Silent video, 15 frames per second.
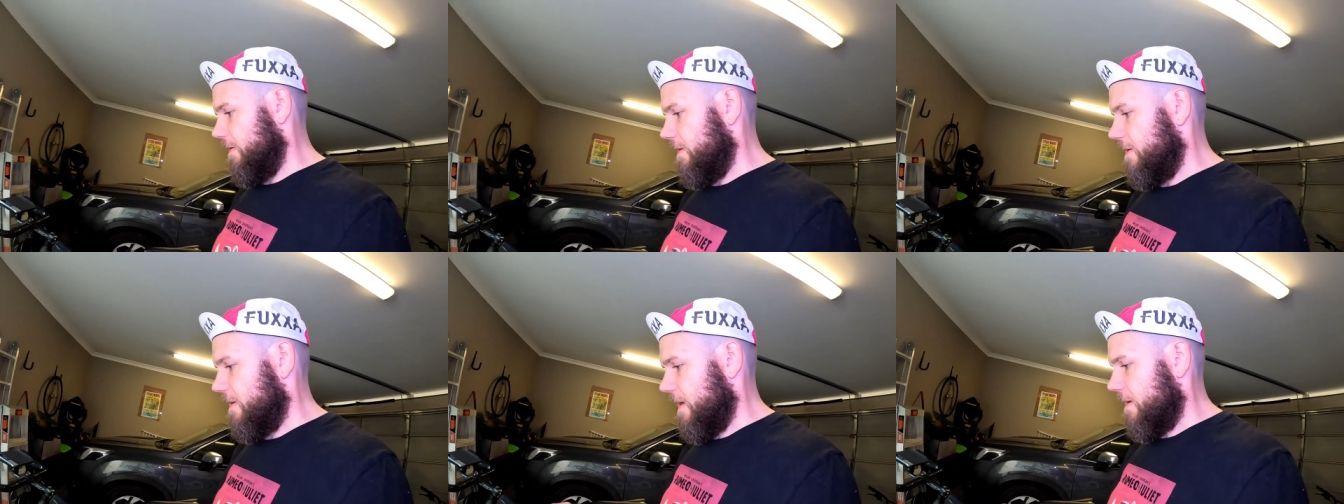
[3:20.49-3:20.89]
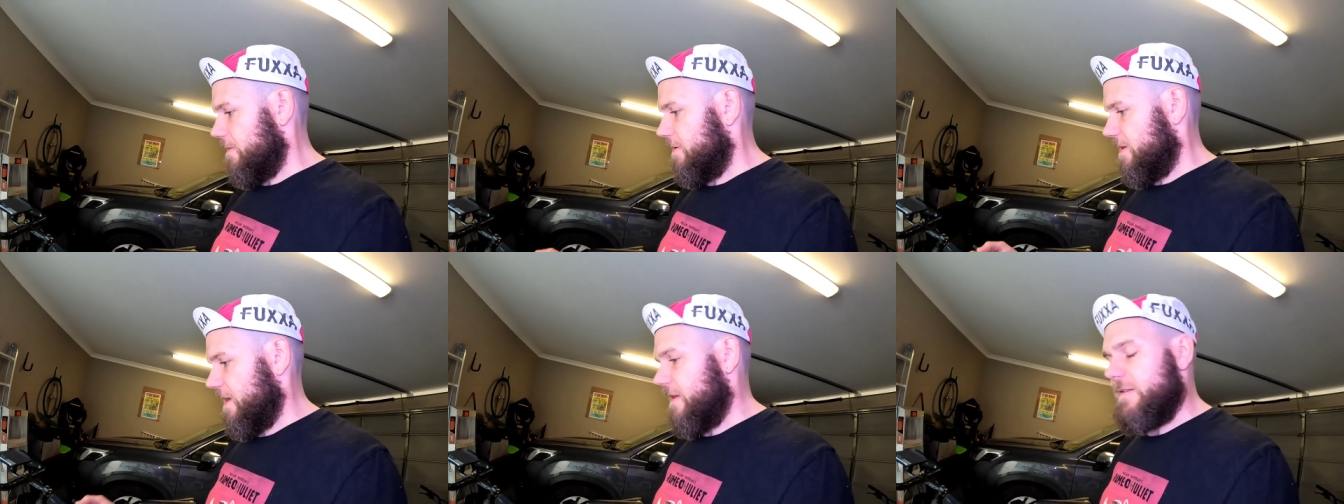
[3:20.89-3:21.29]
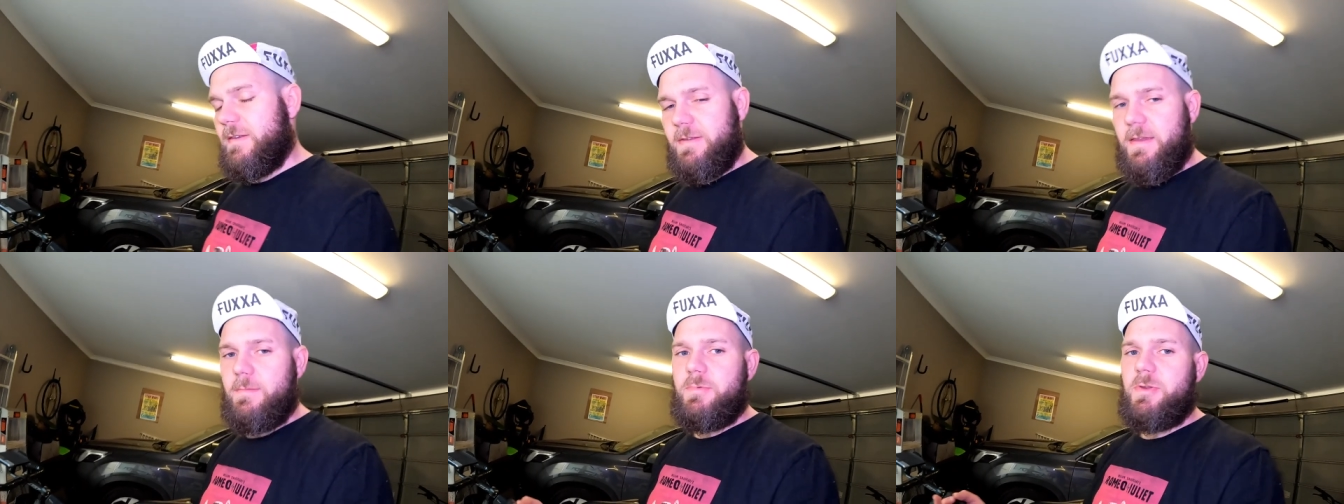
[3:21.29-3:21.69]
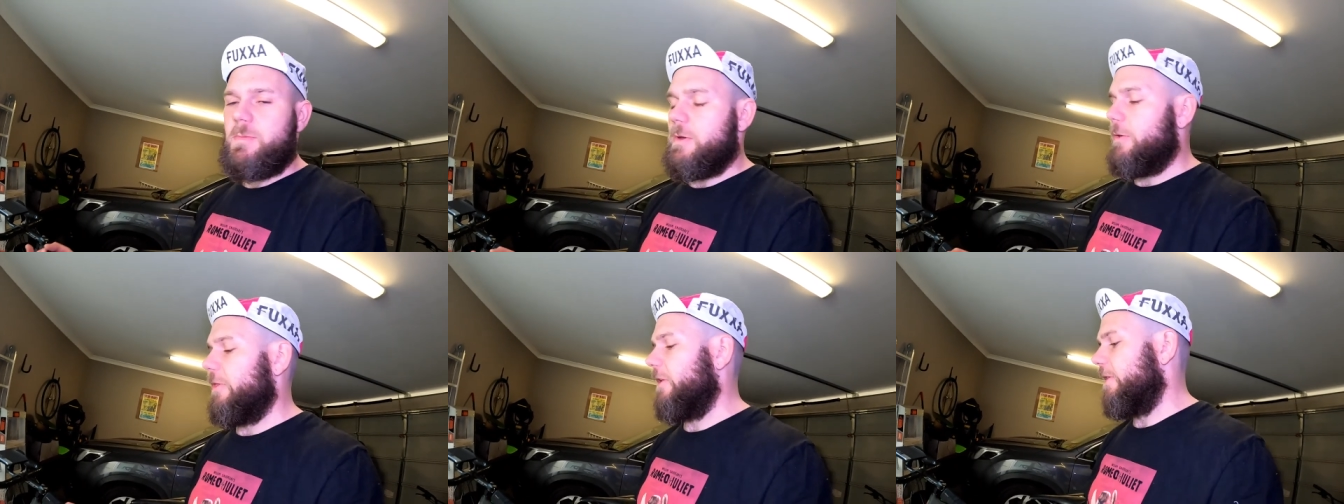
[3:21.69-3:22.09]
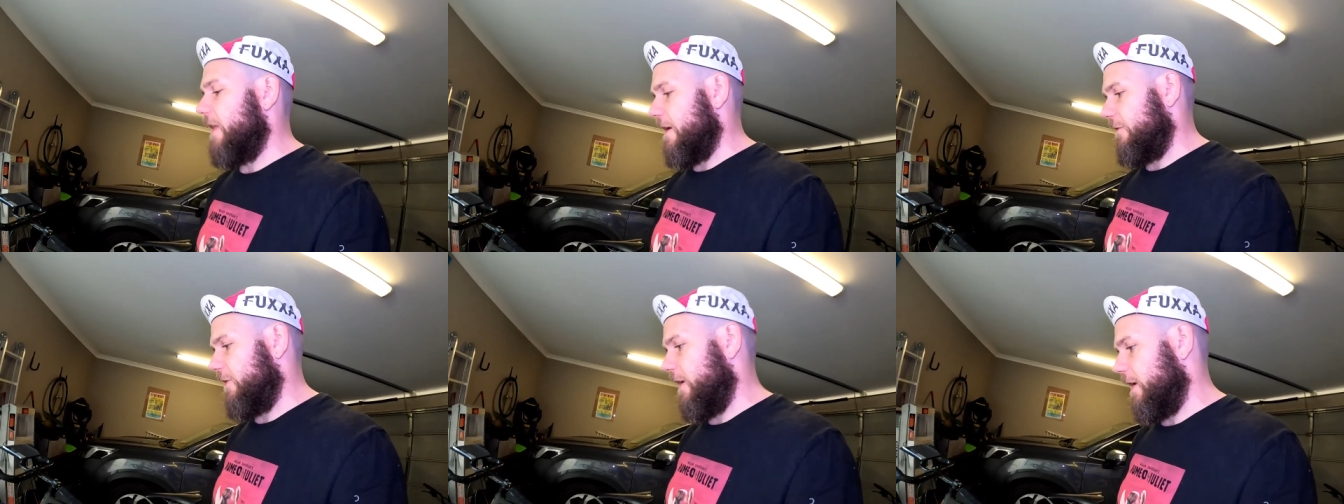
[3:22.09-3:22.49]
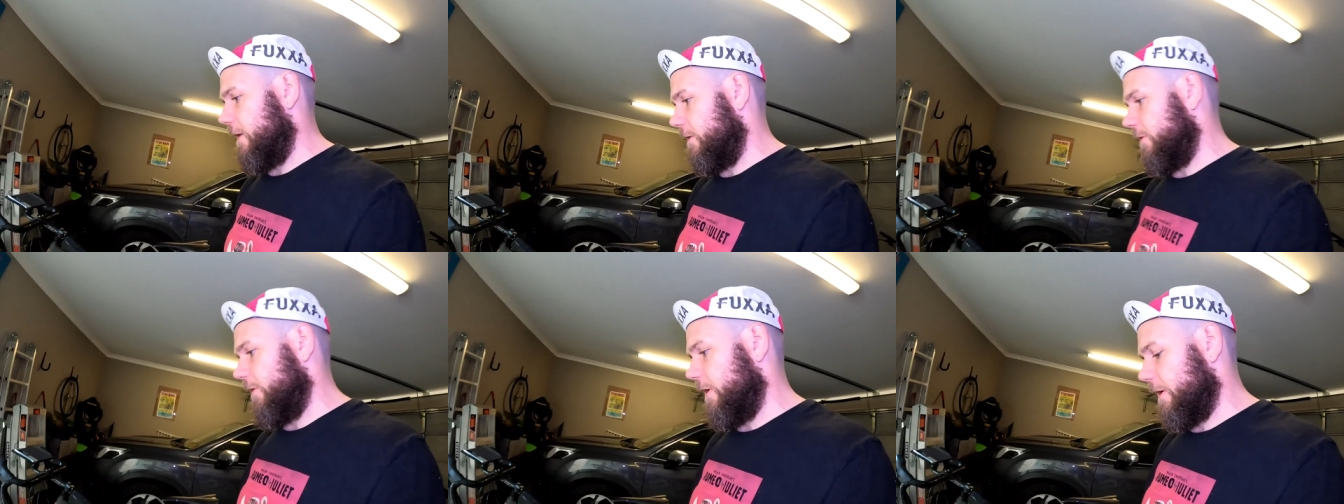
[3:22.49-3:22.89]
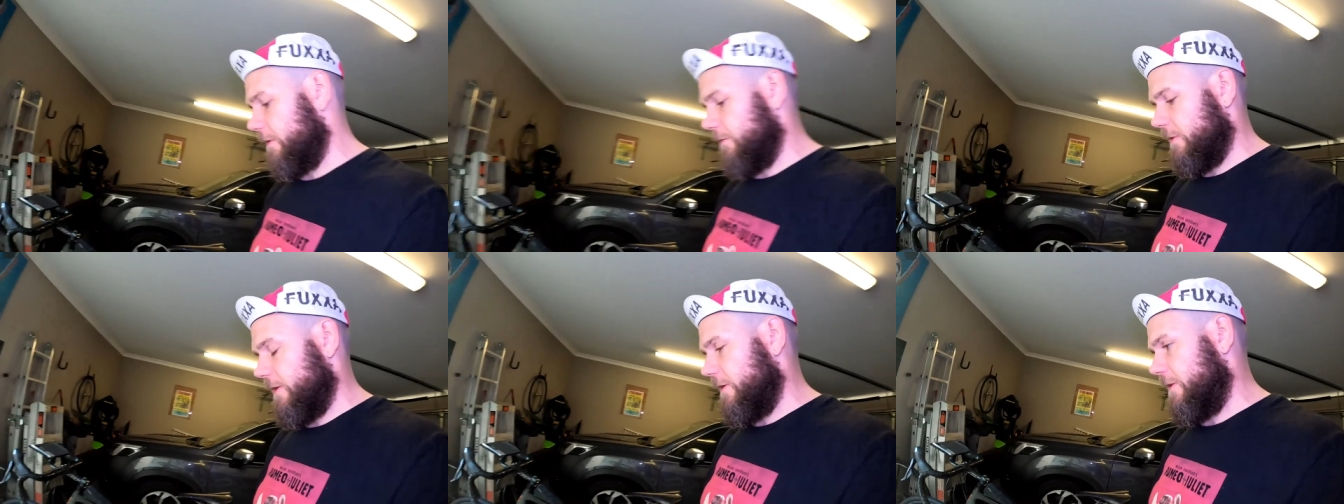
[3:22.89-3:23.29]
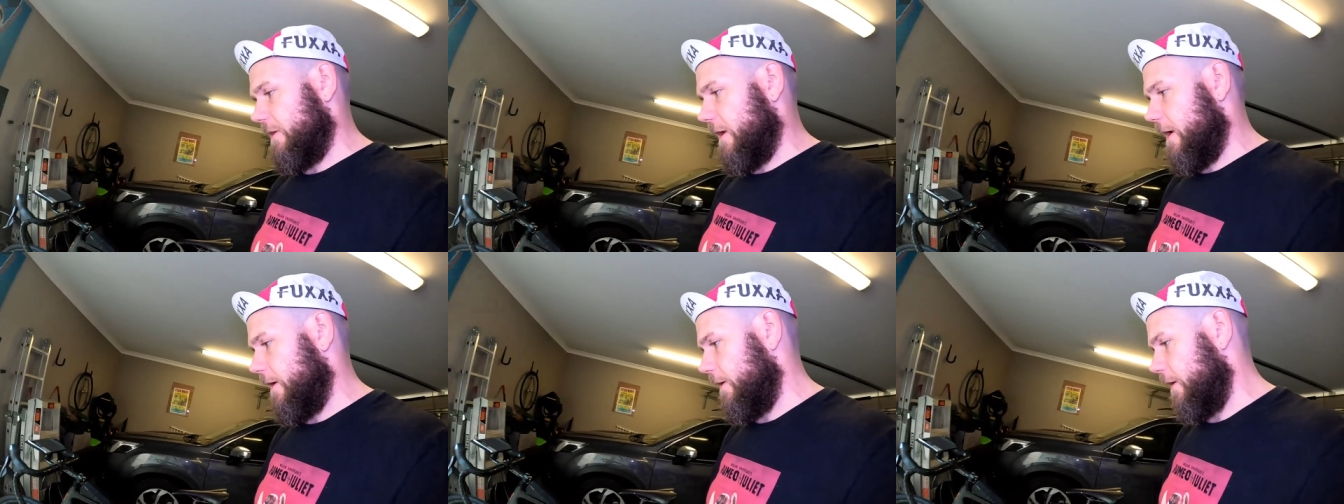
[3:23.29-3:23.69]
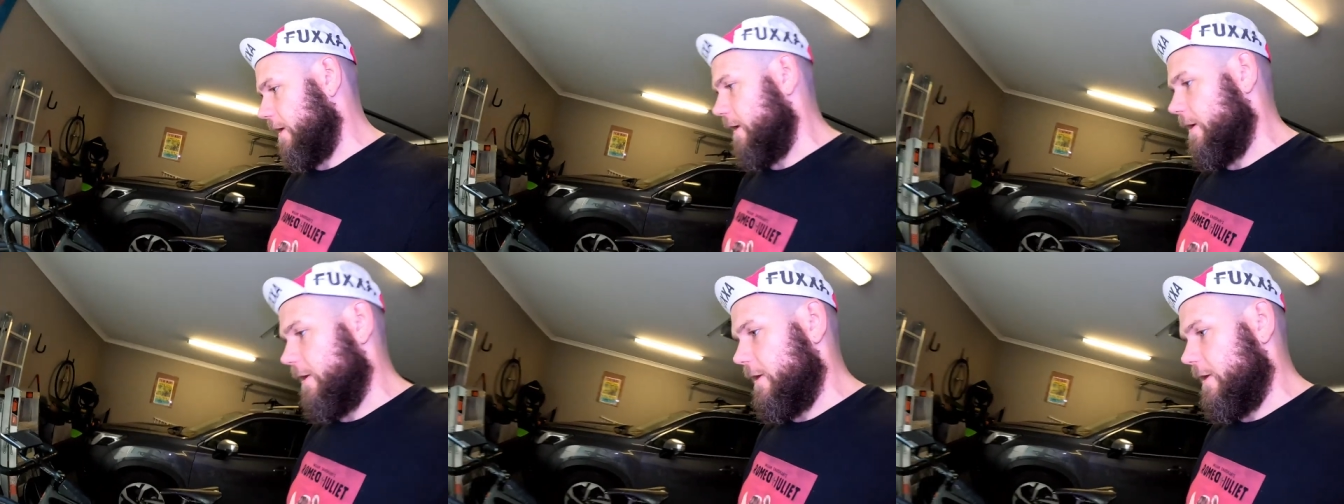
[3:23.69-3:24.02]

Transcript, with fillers: se sensor seems to be on the left-hand side of this uh,